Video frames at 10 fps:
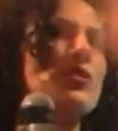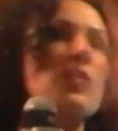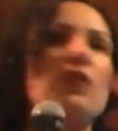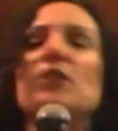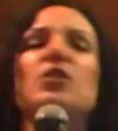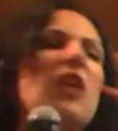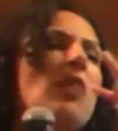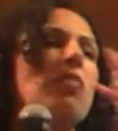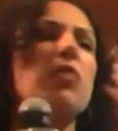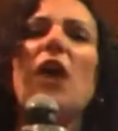your face. You're
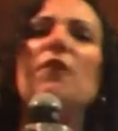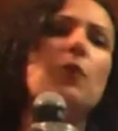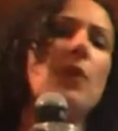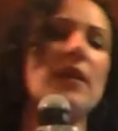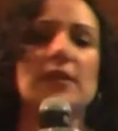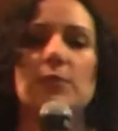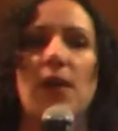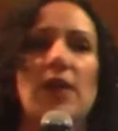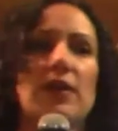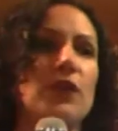going to love the way these
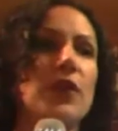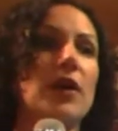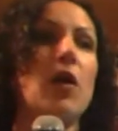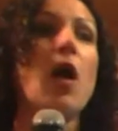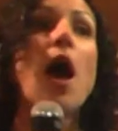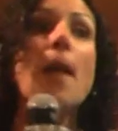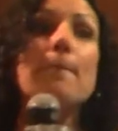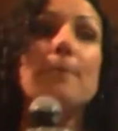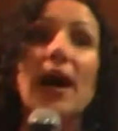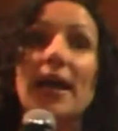products feel.
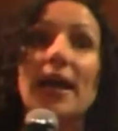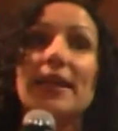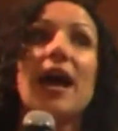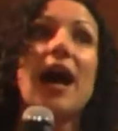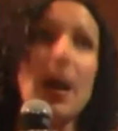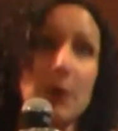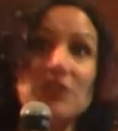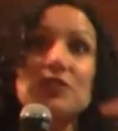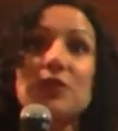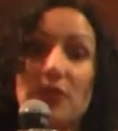But I
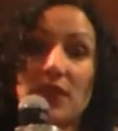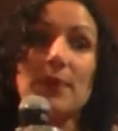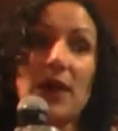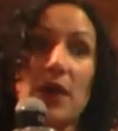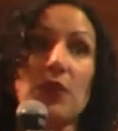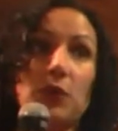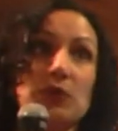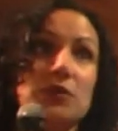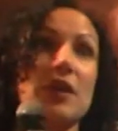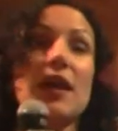want you to think about
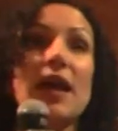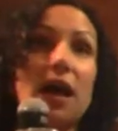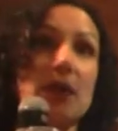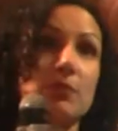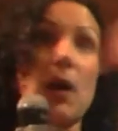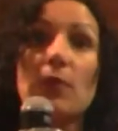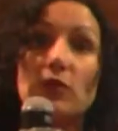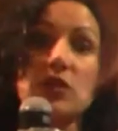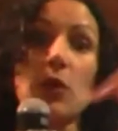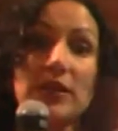those
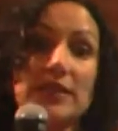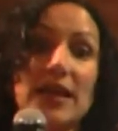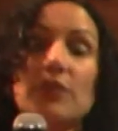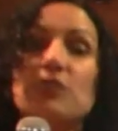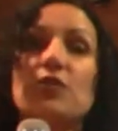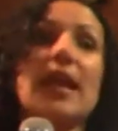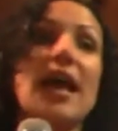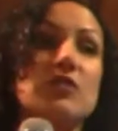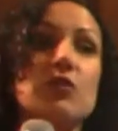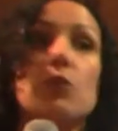bubbles going down the drain
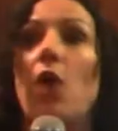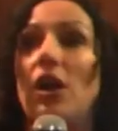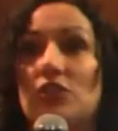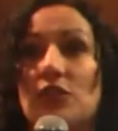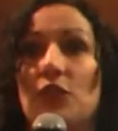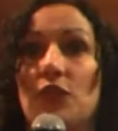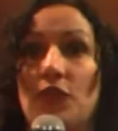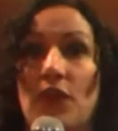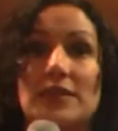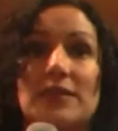as you're washing your
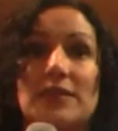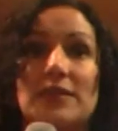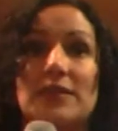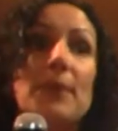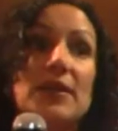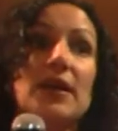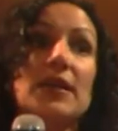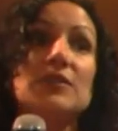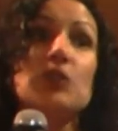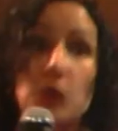face,
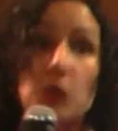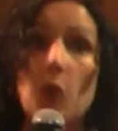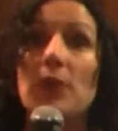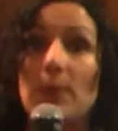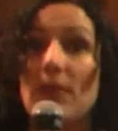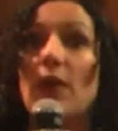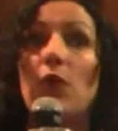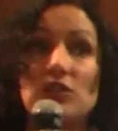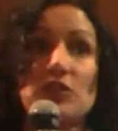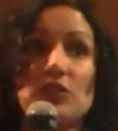because you know people that
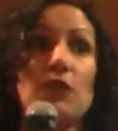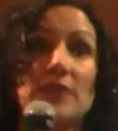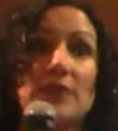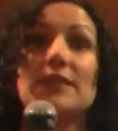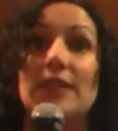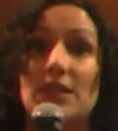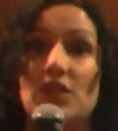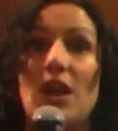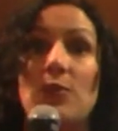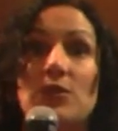wash their face and take
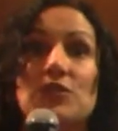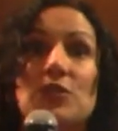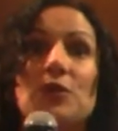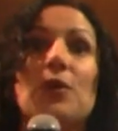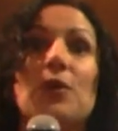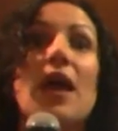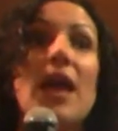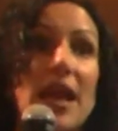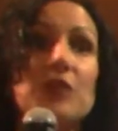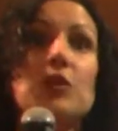showers too,
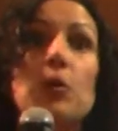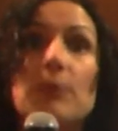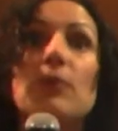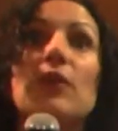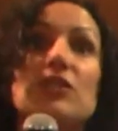and you know people that